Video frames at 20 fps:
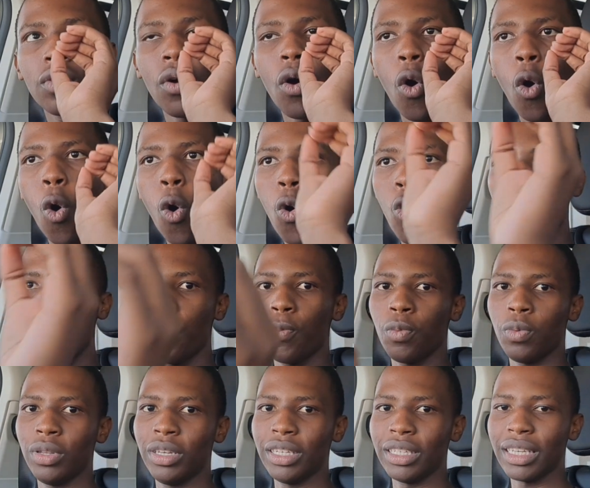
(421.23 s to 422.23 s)
the whole
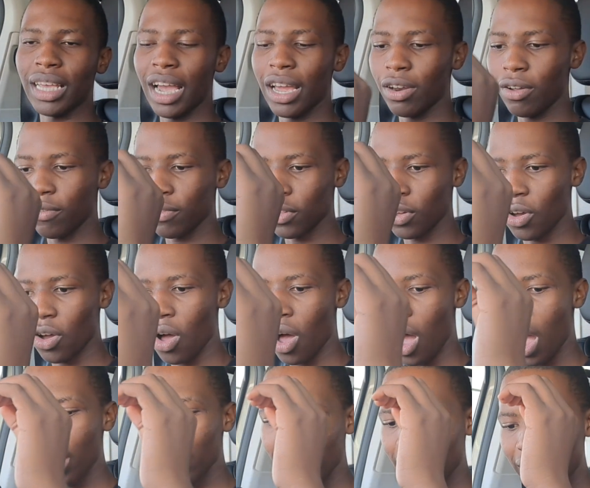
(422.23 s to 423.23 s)
design of the
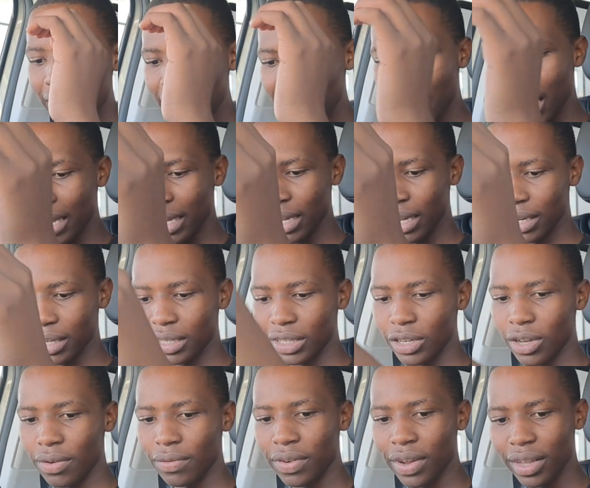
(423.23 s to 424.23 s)
car, I really like it.
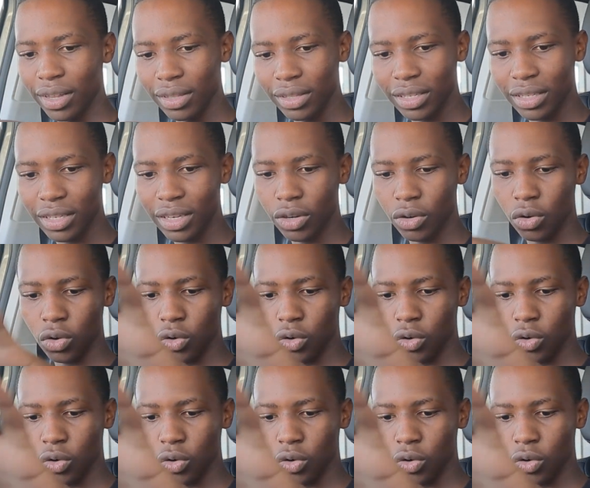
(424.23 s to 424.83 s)
You have hill descent